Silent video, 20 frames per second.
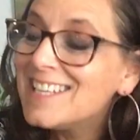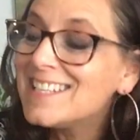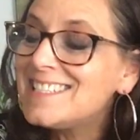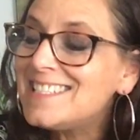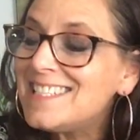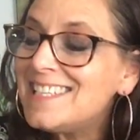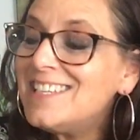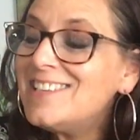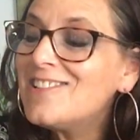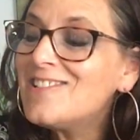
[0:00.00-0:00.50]

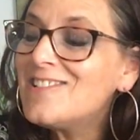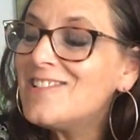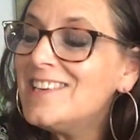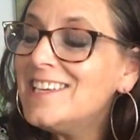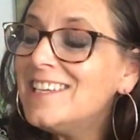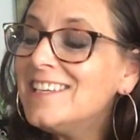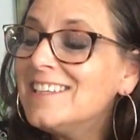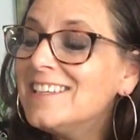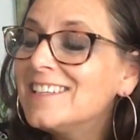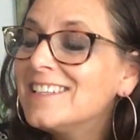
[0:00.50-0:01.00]

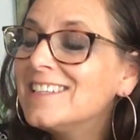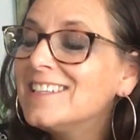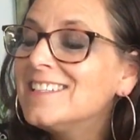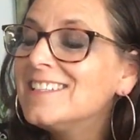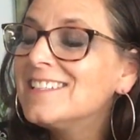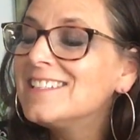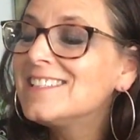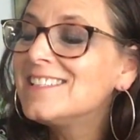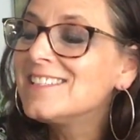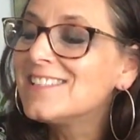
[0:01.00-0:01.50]
Decoy,
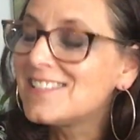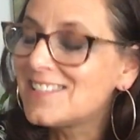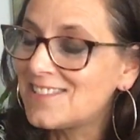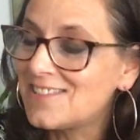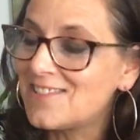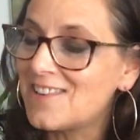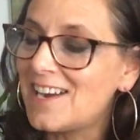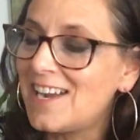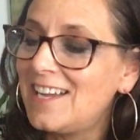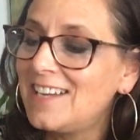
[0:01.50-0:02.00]

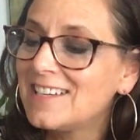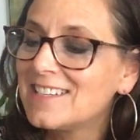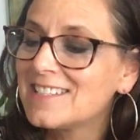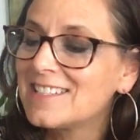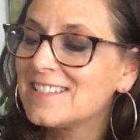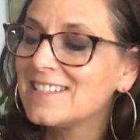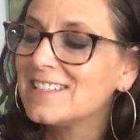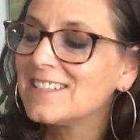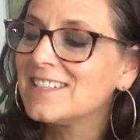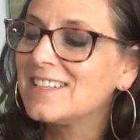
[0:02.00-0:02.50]
distract,
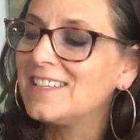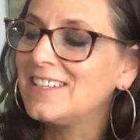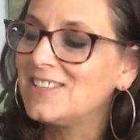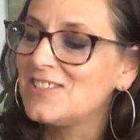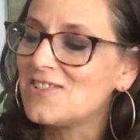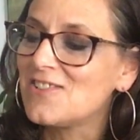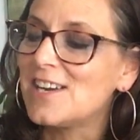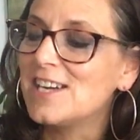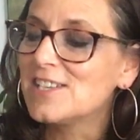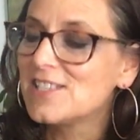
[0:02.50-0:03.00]
and
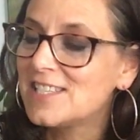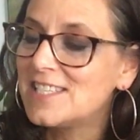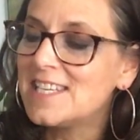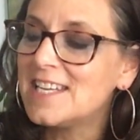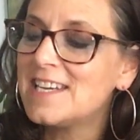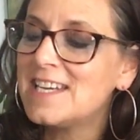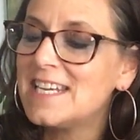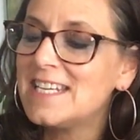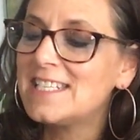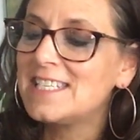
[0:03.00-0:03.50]
trash.
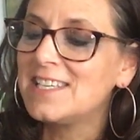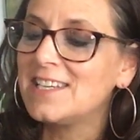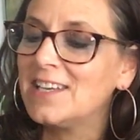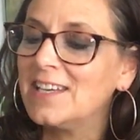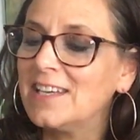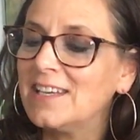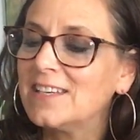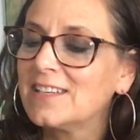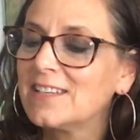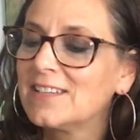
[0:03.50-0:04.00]

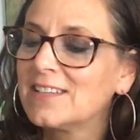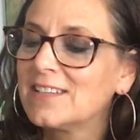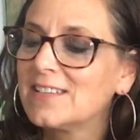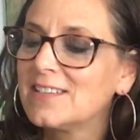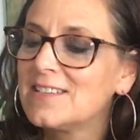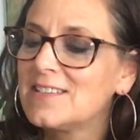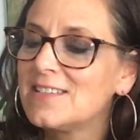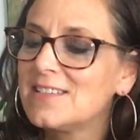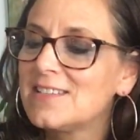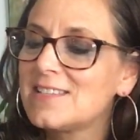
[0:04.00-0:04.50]
DDT.
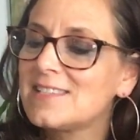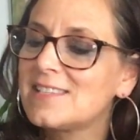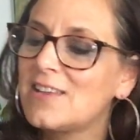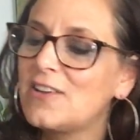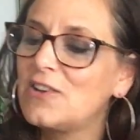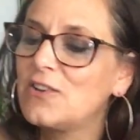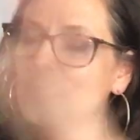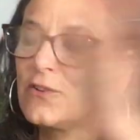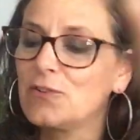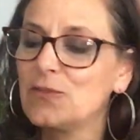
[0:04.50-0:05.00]

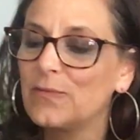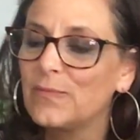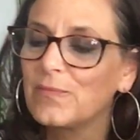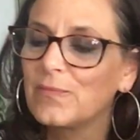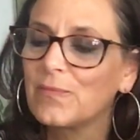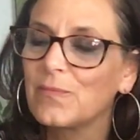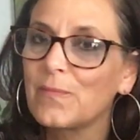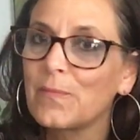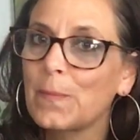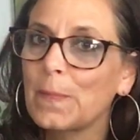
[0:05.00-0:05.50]
So,
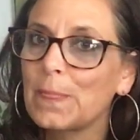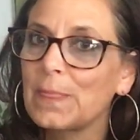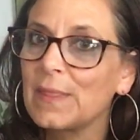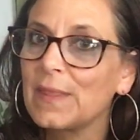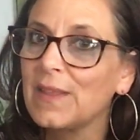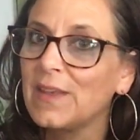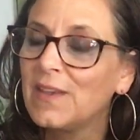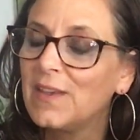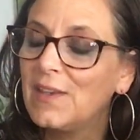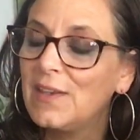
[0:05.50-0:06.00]

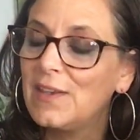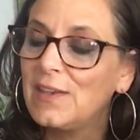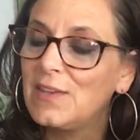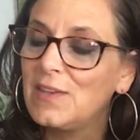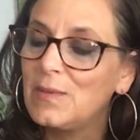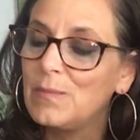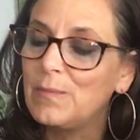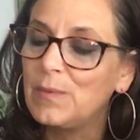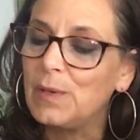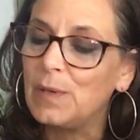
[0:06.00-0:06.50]

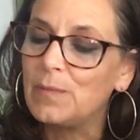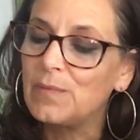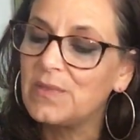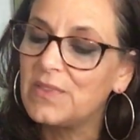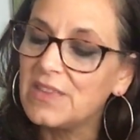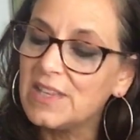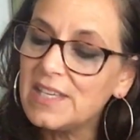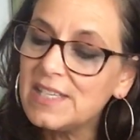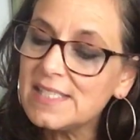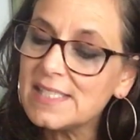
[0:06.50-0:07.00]
put up
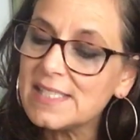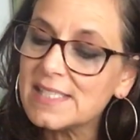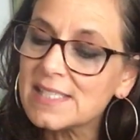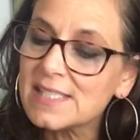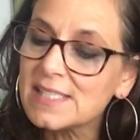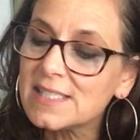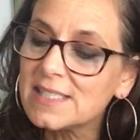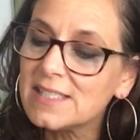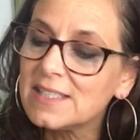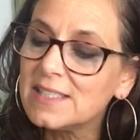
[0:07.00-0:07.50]
this,
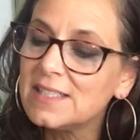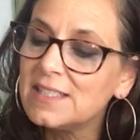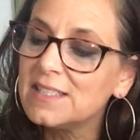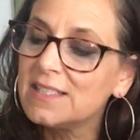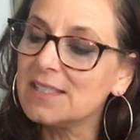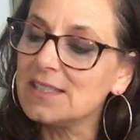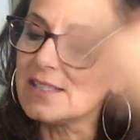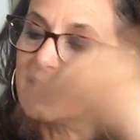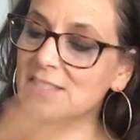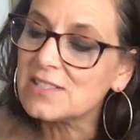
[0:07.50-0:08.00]

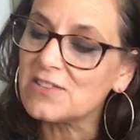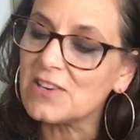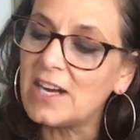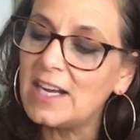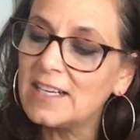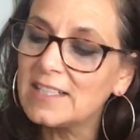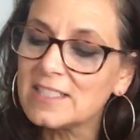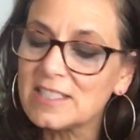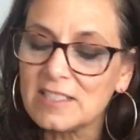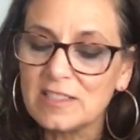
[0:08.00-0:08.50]

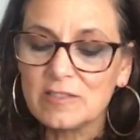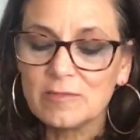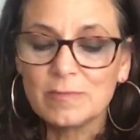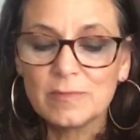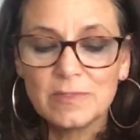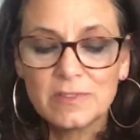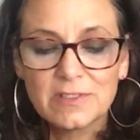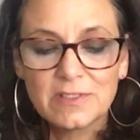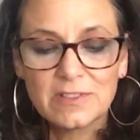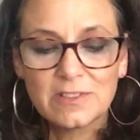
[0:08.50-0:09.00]
distract them,
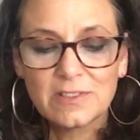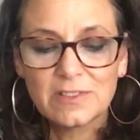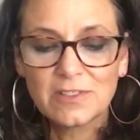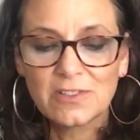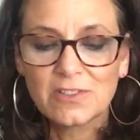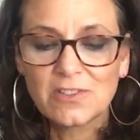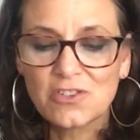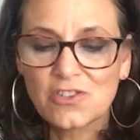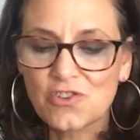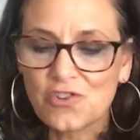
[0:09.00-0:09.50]

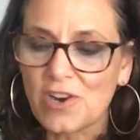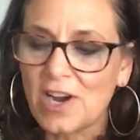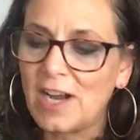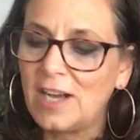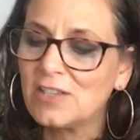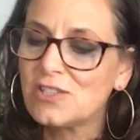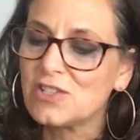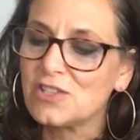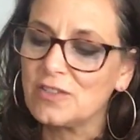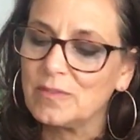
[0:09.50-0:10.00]

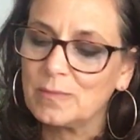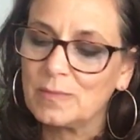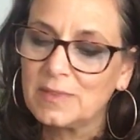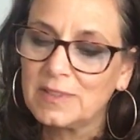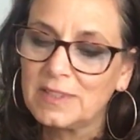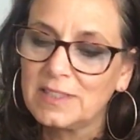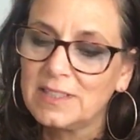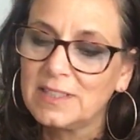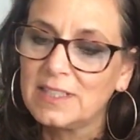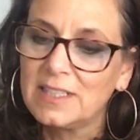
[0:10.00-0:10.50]
trash them.
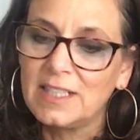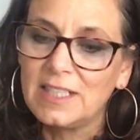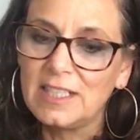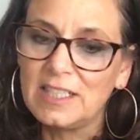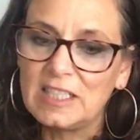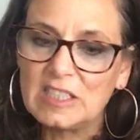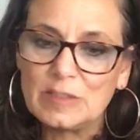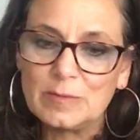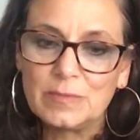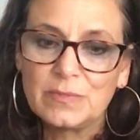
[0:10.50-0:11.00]

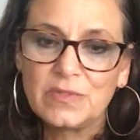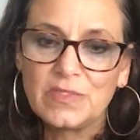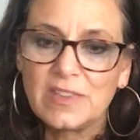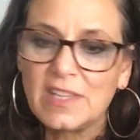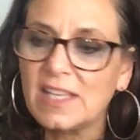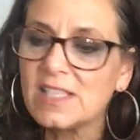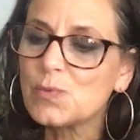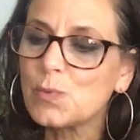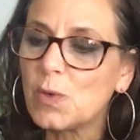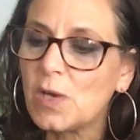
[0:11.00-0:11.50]

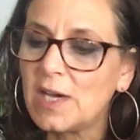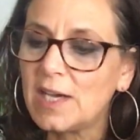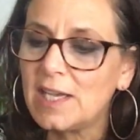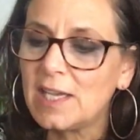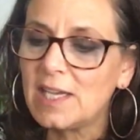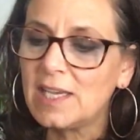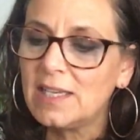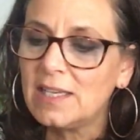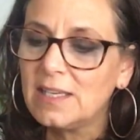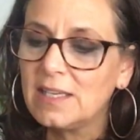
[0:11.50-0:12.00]
That's
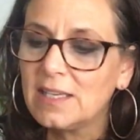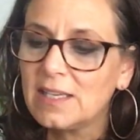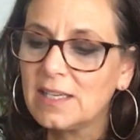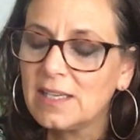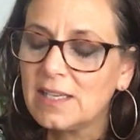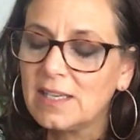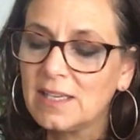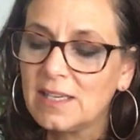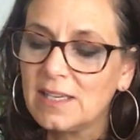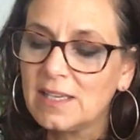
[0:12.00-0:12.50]
why
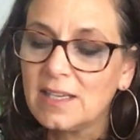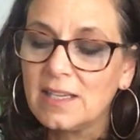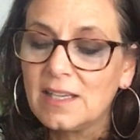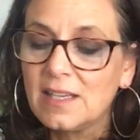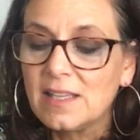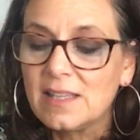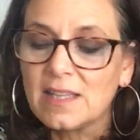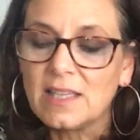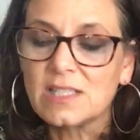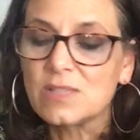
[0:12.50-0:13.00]

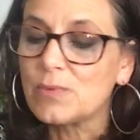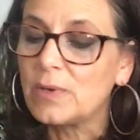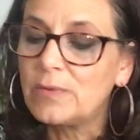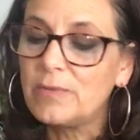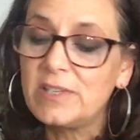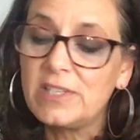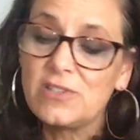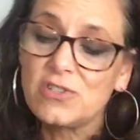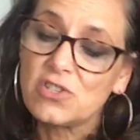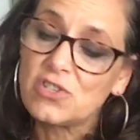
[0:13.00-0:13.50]

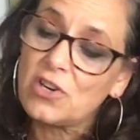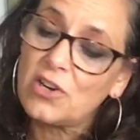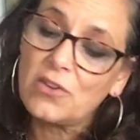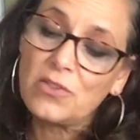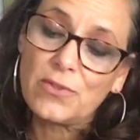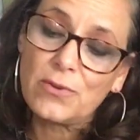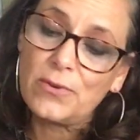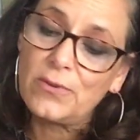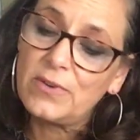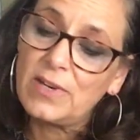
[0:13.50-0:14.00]
when you
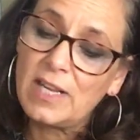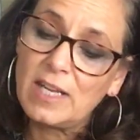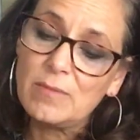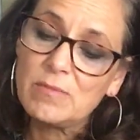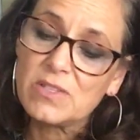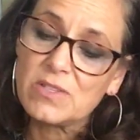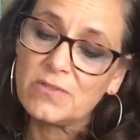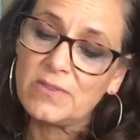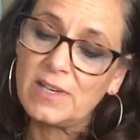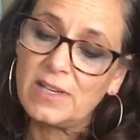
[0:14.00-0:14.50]
start throwing
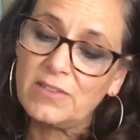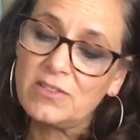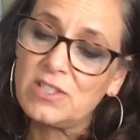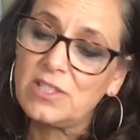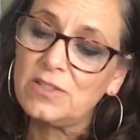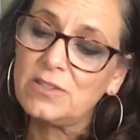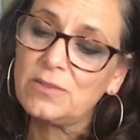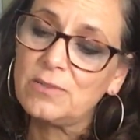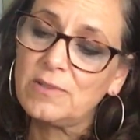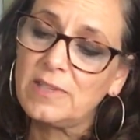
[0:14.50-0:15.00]
names around,
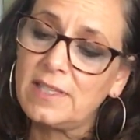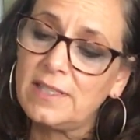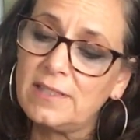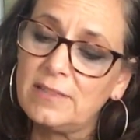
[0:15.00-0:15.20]
you